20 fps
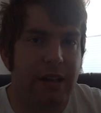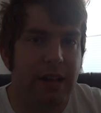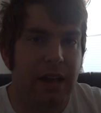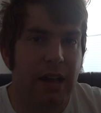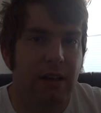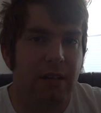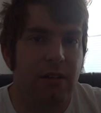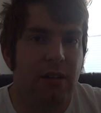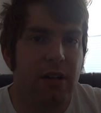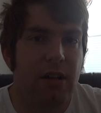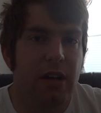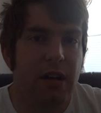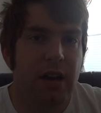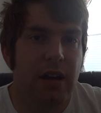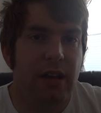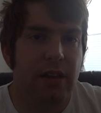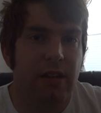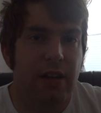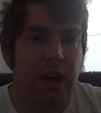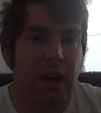now.
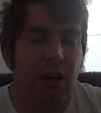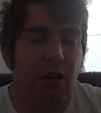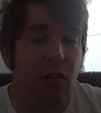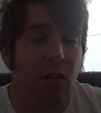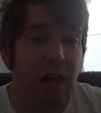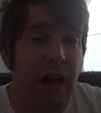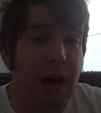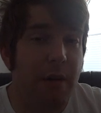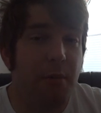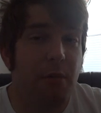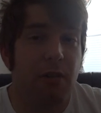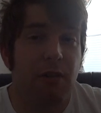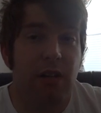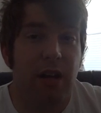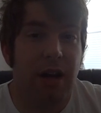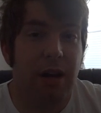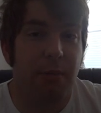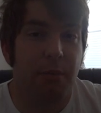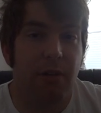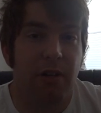He's got a lot more to
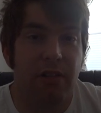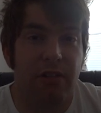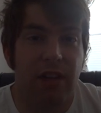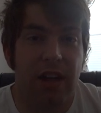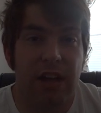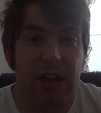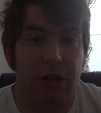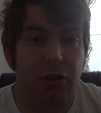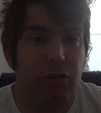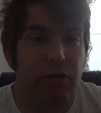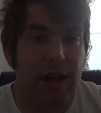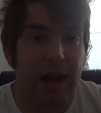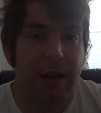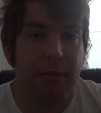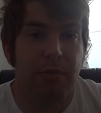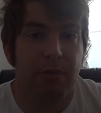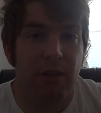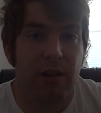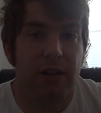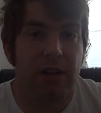upload. He's got a
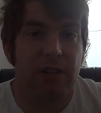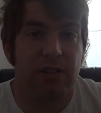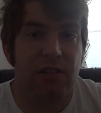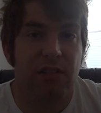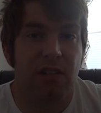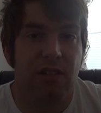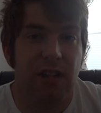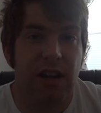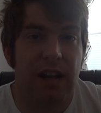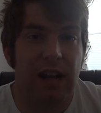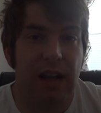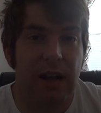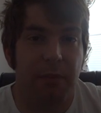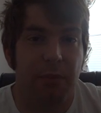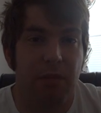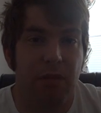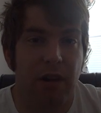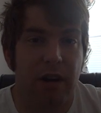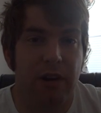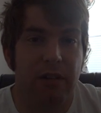crap load he's still got to
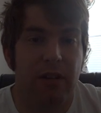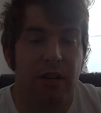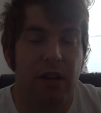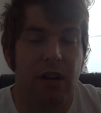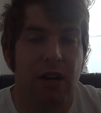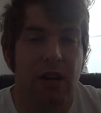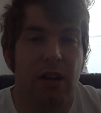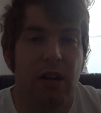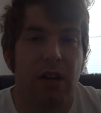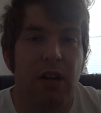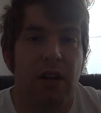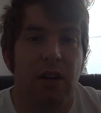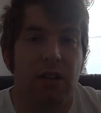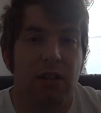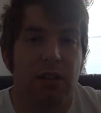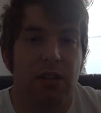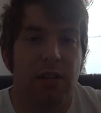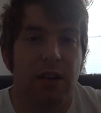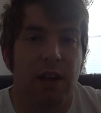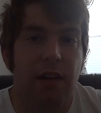upload.
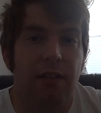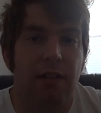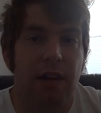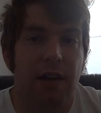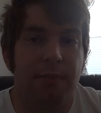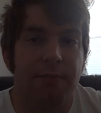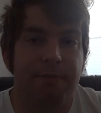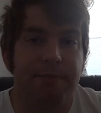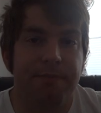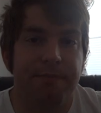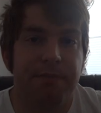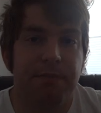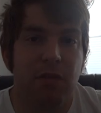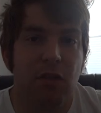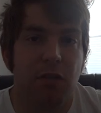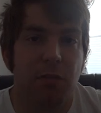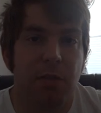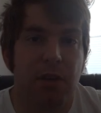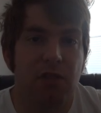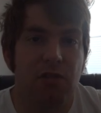So
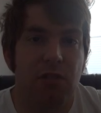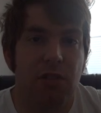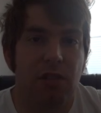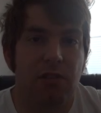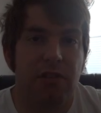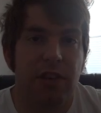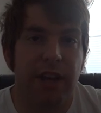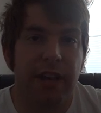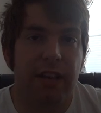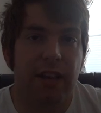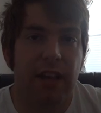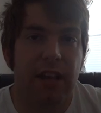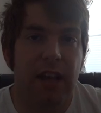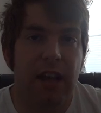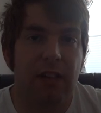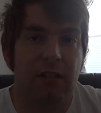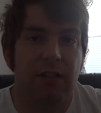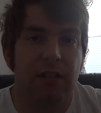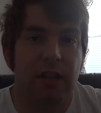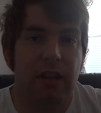just be sure to check that
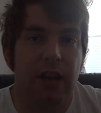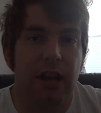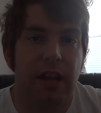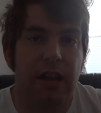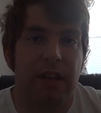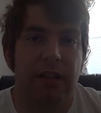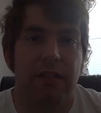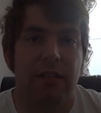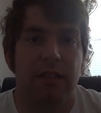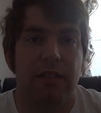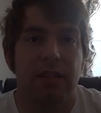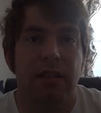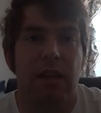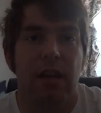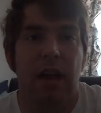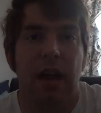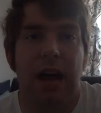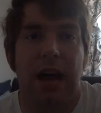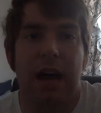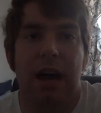out, and
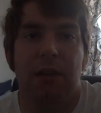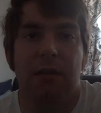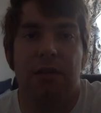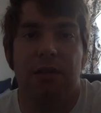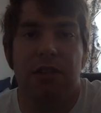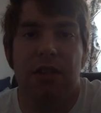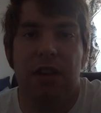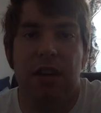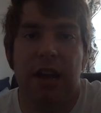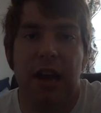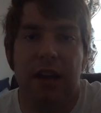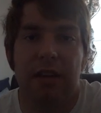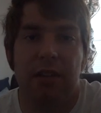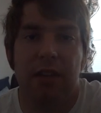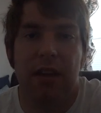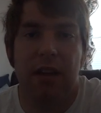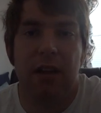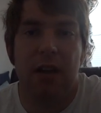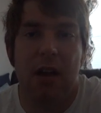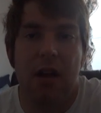I will see you guys
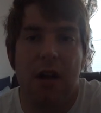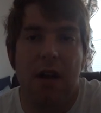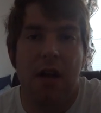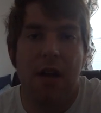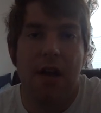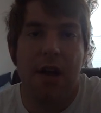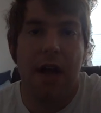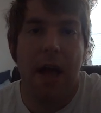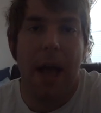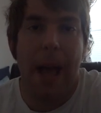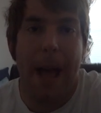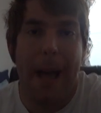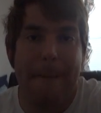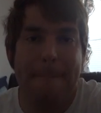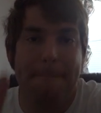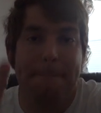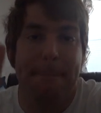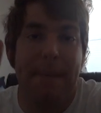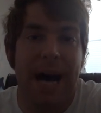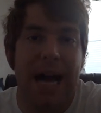later.
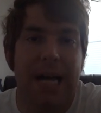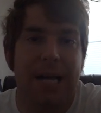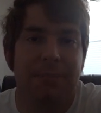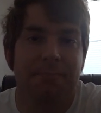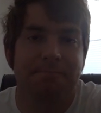Bye.